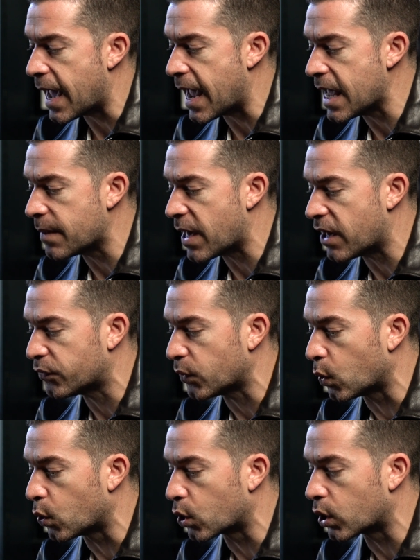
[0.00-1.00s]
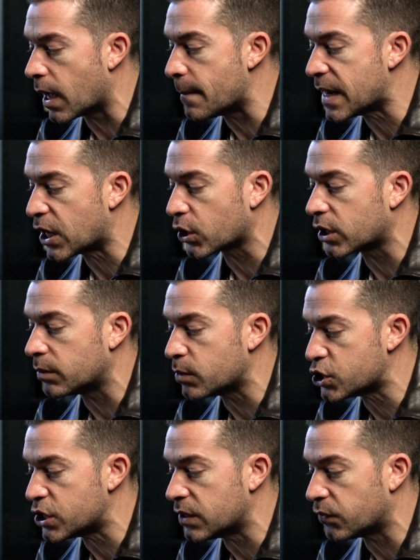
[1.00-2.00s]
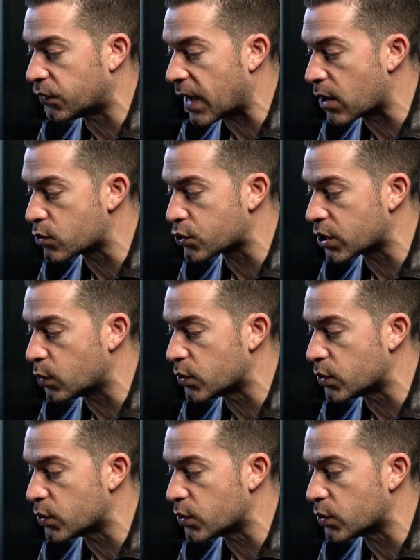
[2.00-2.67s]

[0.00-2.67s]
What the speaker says: AMF, or American Machine Foundry,